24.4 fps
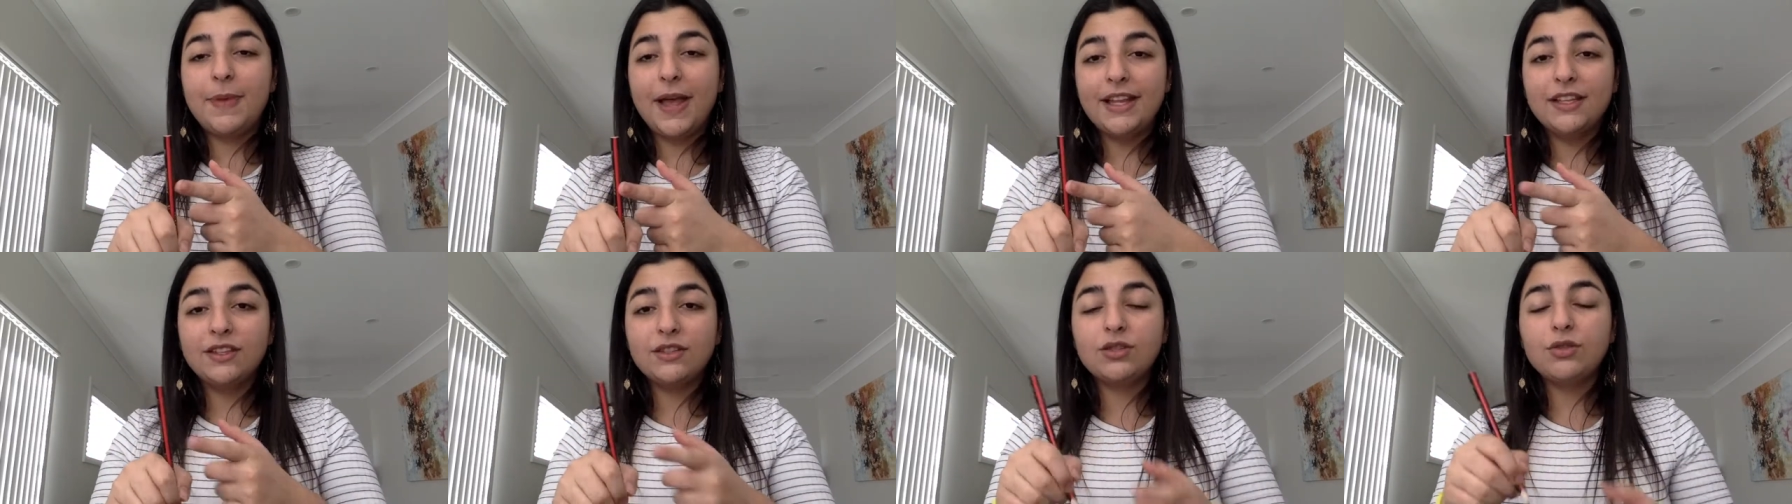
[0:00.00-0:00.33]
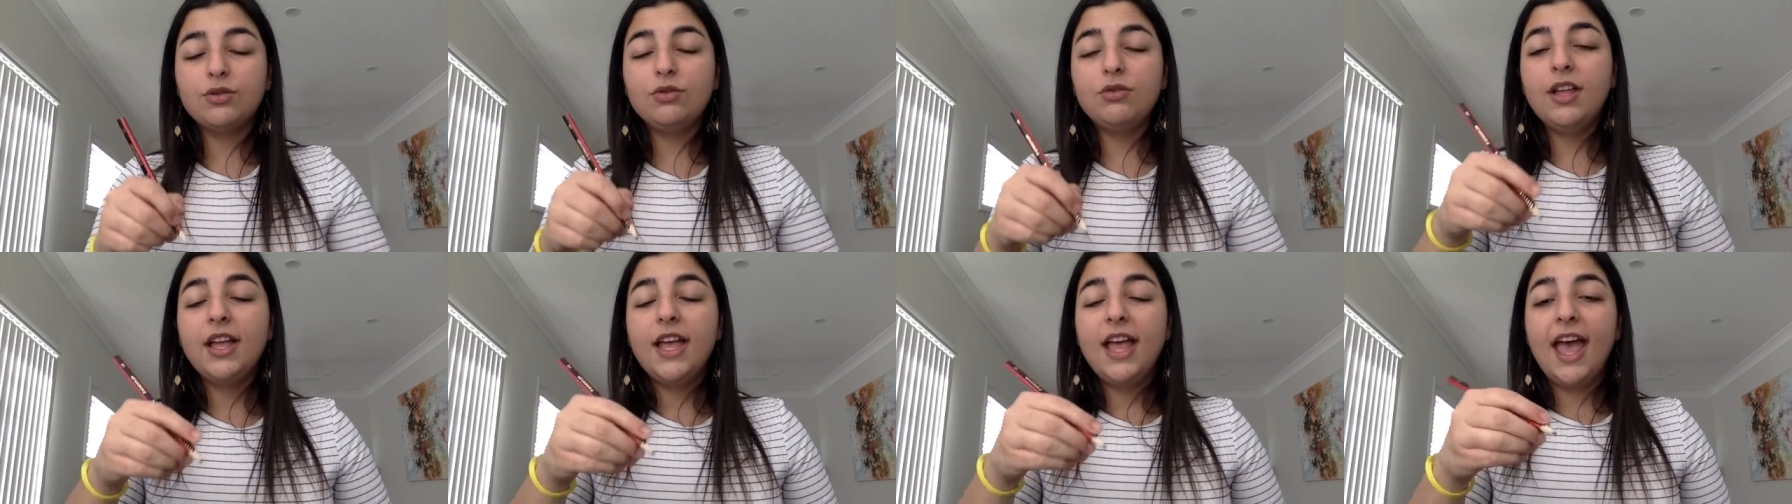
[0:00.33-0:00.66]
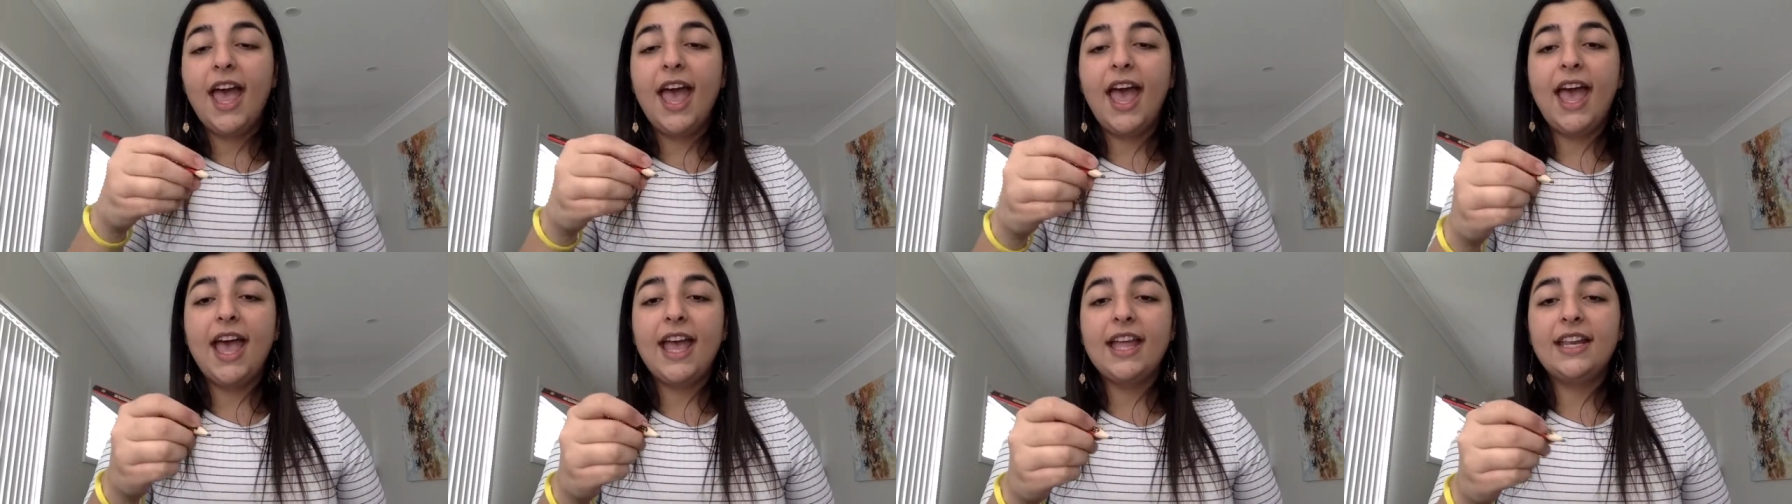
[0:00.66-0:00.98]
pencil
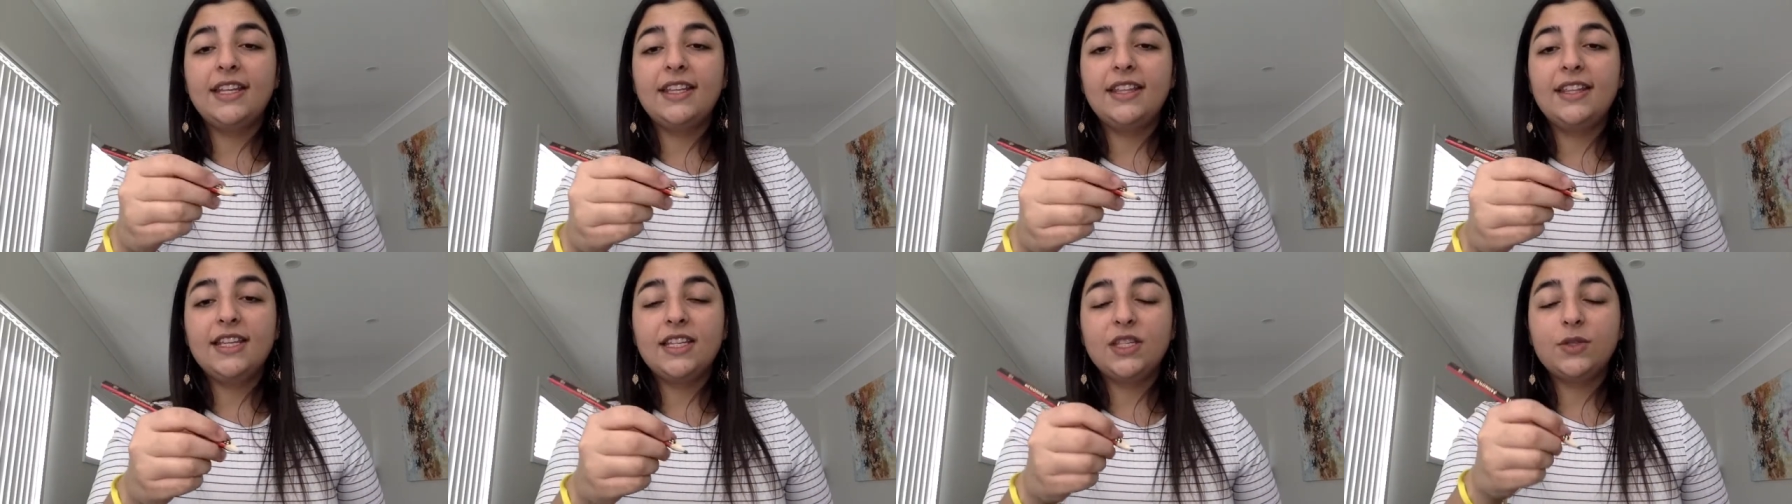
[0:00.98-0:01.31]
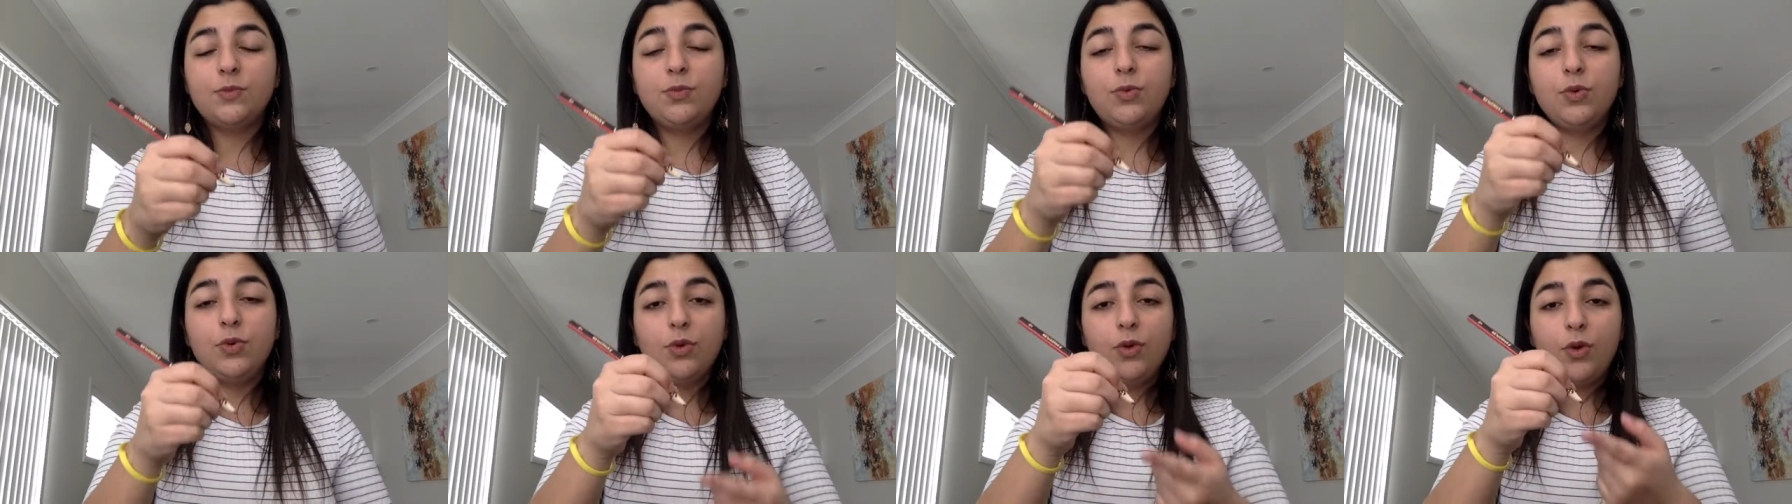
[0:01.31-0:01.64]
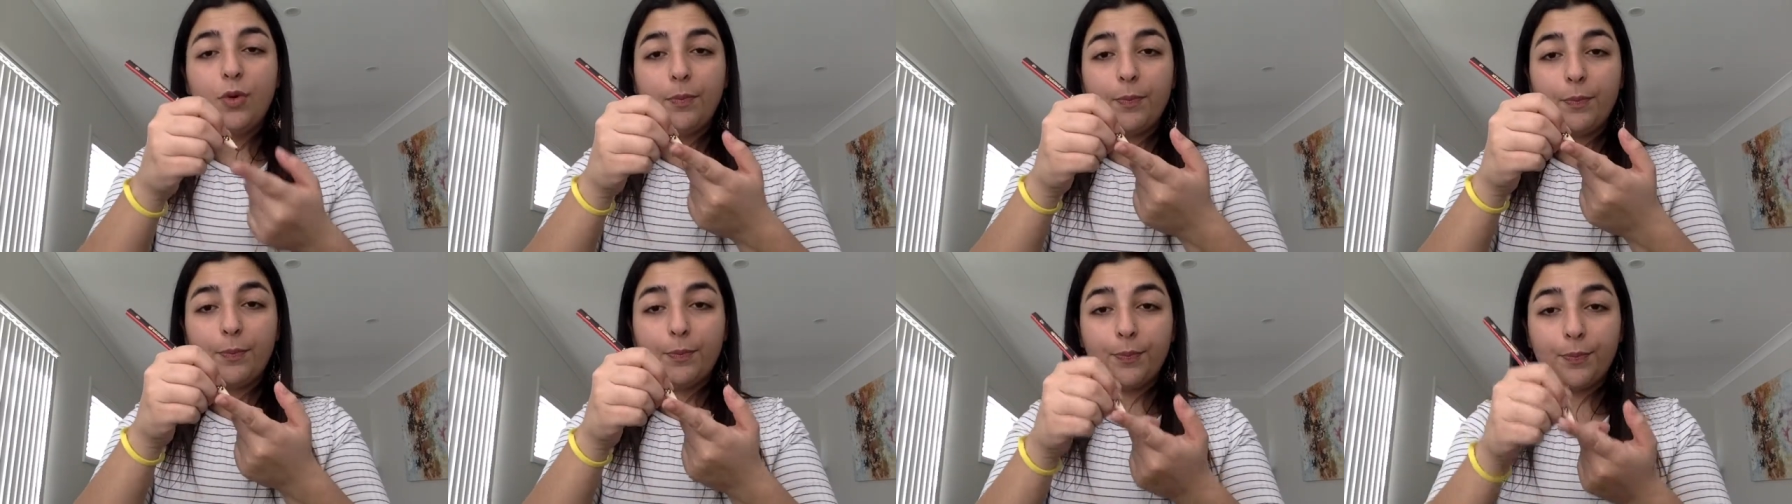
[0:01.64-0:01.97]
and this
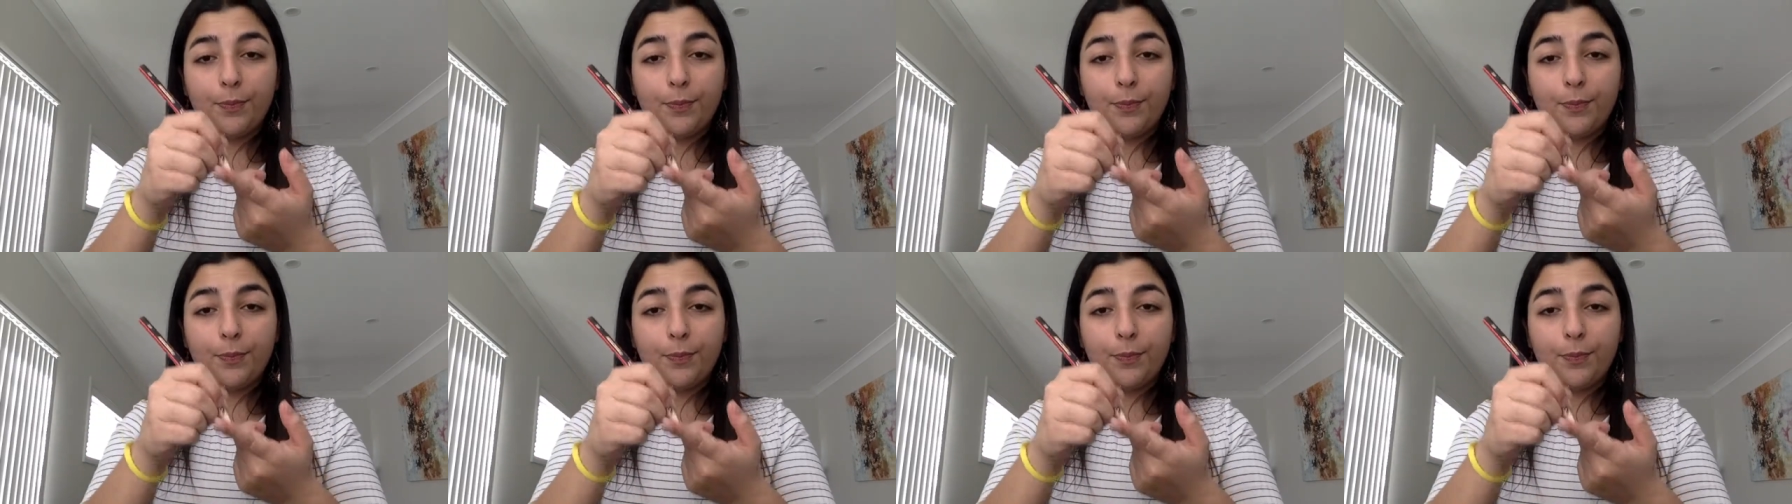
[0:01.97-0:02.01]
will